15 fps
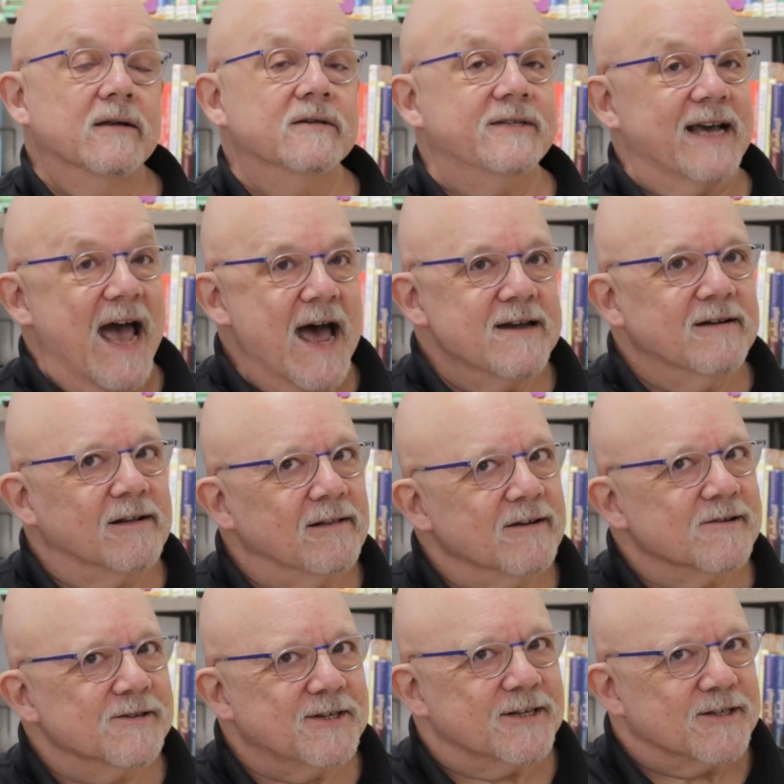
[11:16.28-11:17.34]
Dad
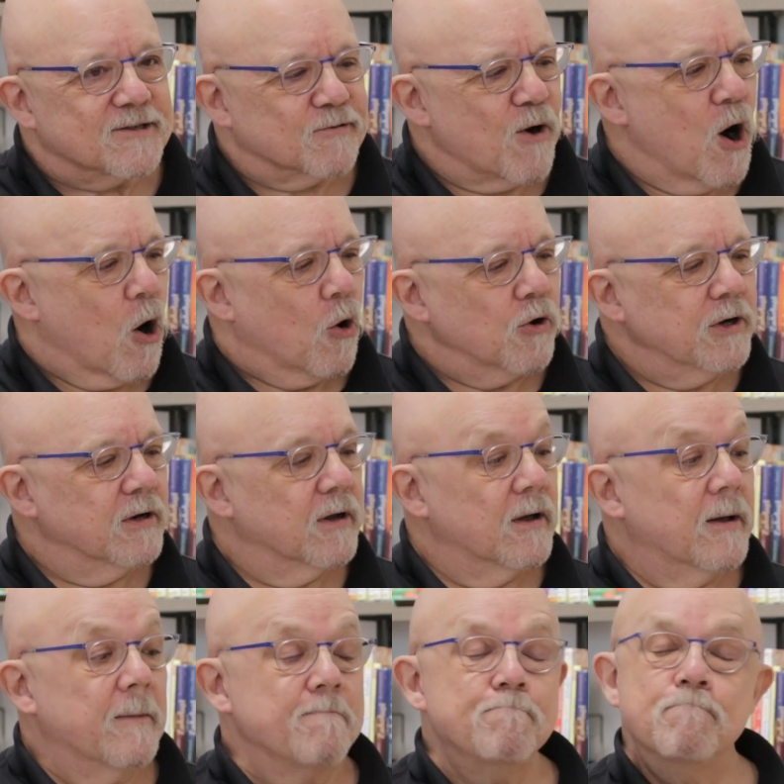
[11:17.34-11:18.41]
clears his throat,
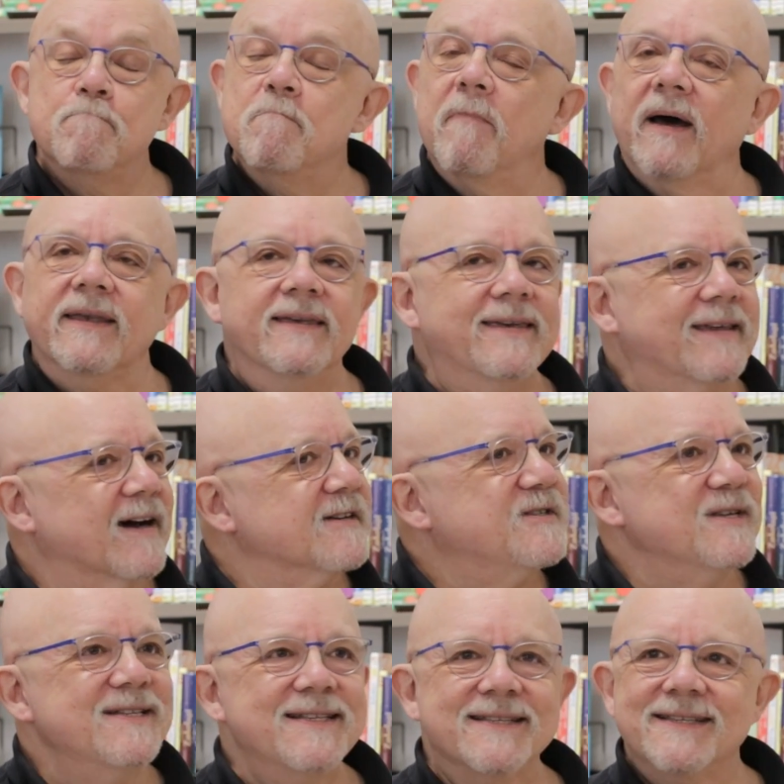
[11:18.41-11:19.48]
but
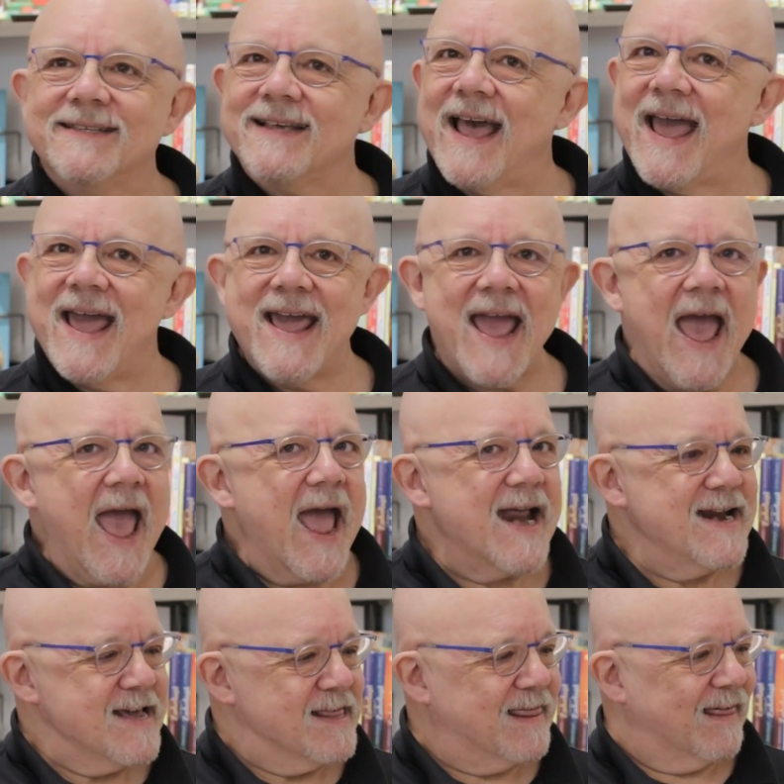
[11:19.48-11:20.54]
doesn't say
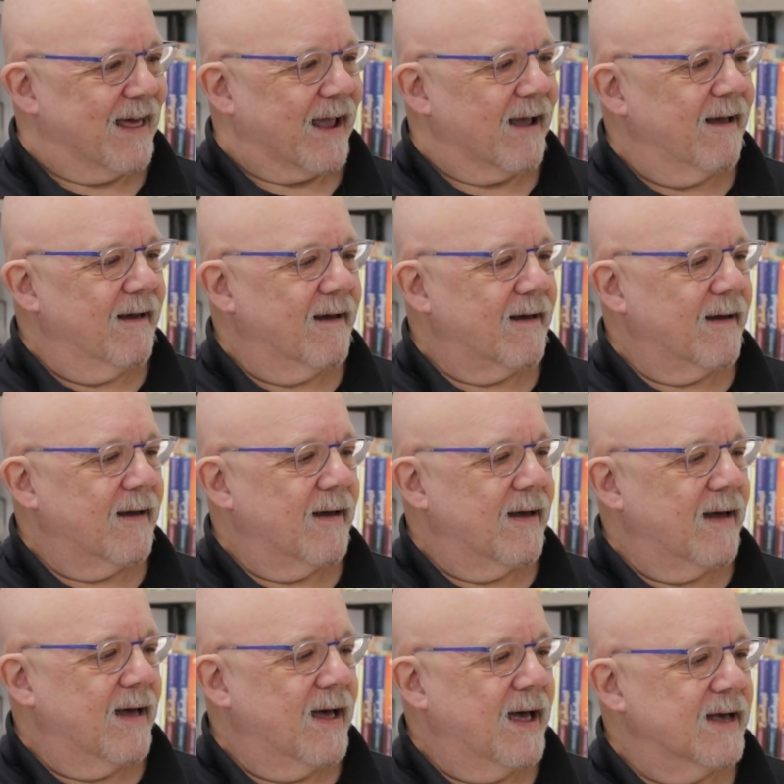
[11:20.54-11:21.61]
anything.
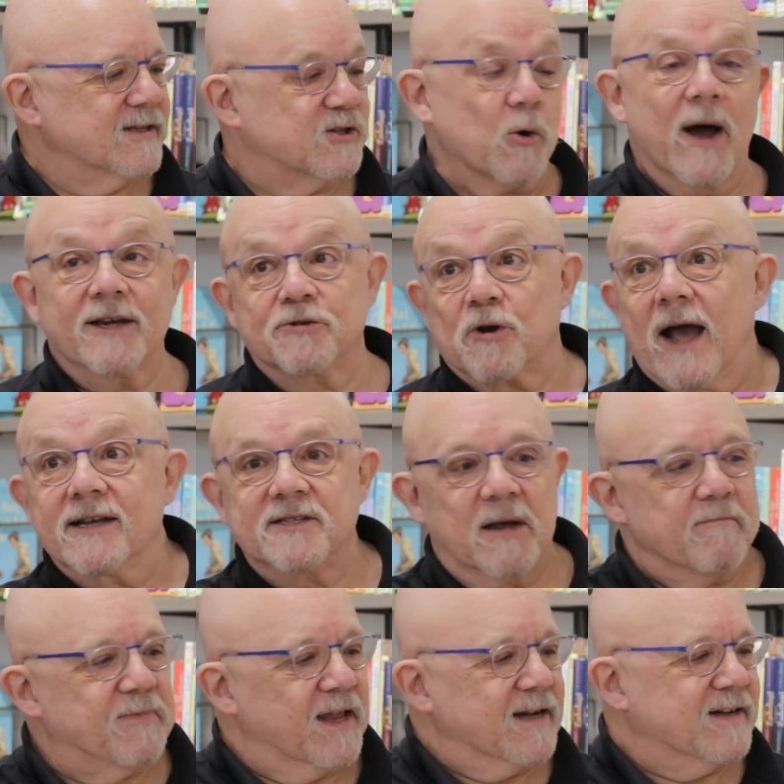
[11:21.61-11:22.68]
So I try
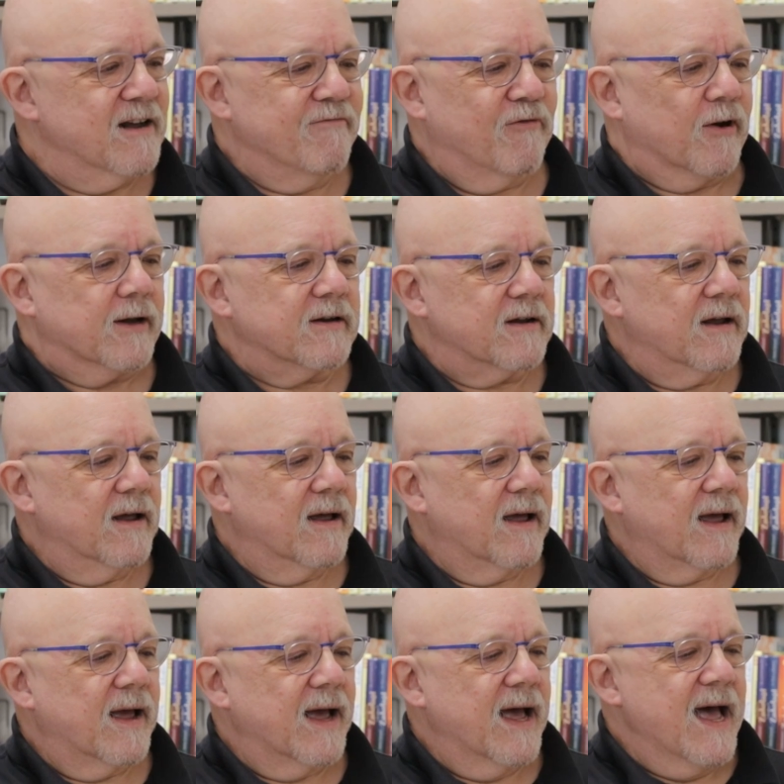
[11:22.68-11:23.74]
something different.
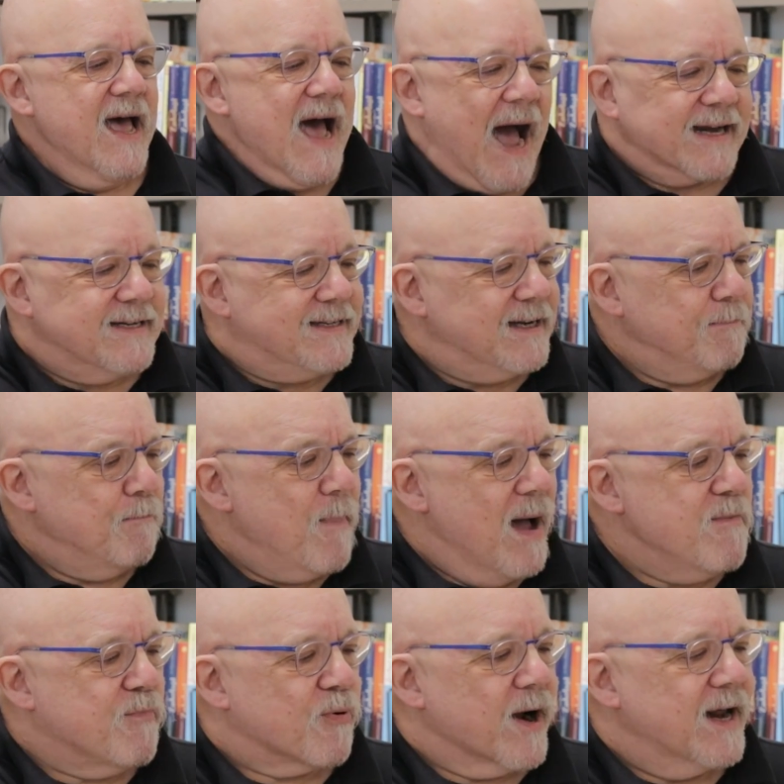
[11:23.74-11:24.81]
I dip
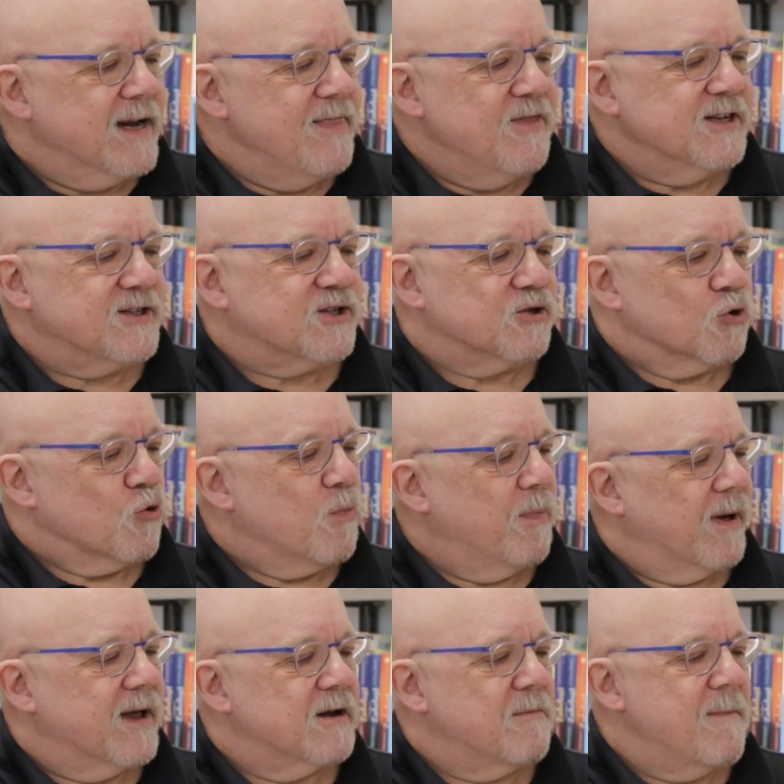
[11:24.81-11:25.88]
my bread in the
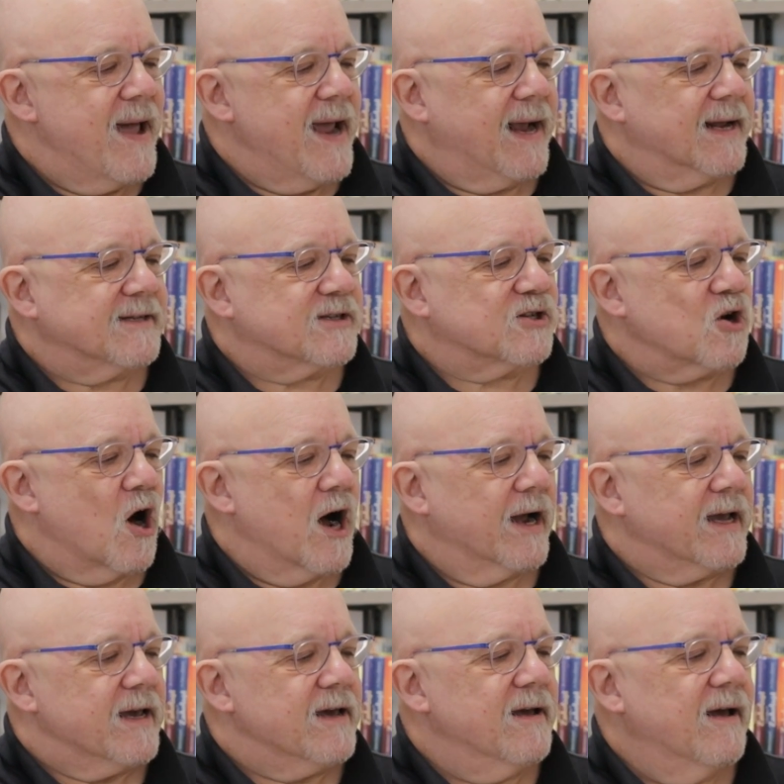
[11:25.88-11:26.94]
soup and make it
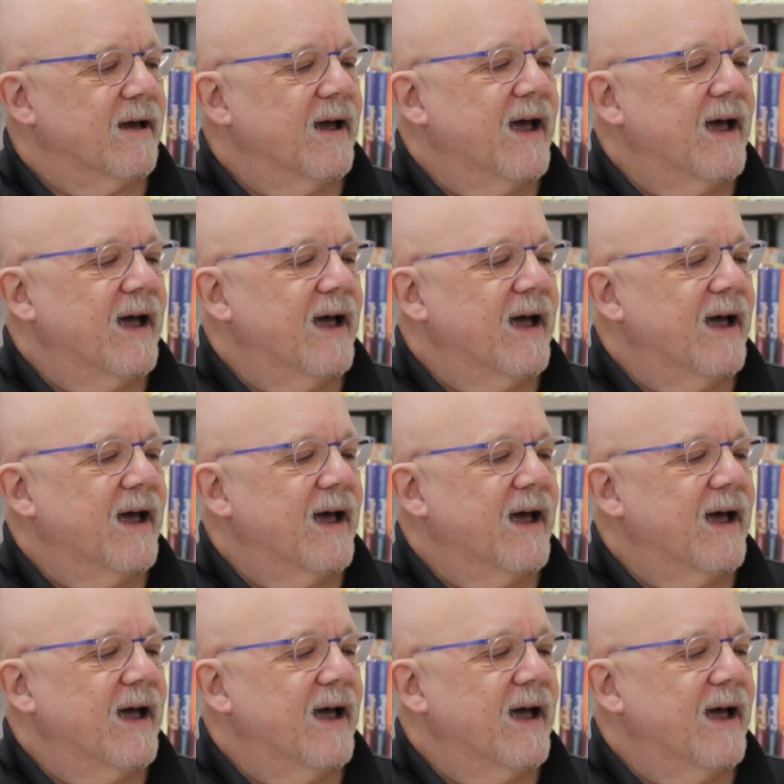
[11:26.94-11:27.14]
soggy.